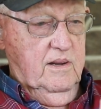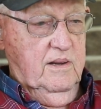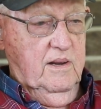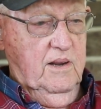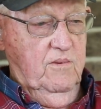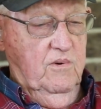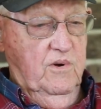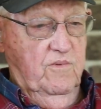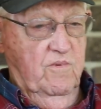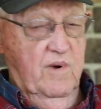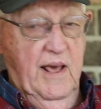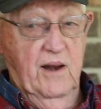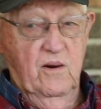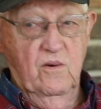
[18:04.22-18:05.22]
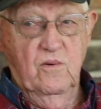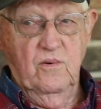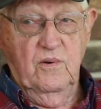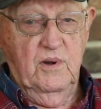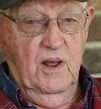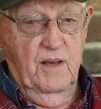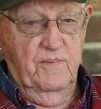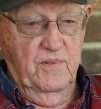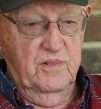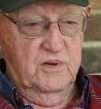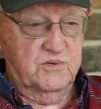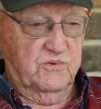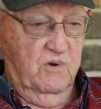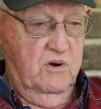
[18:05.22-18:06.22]
it was right on top of the
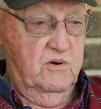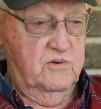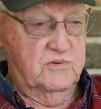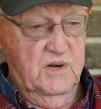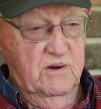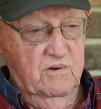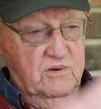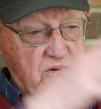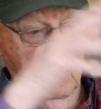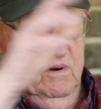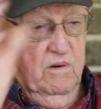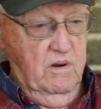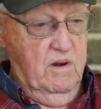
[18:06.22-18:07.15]
screws, and it was going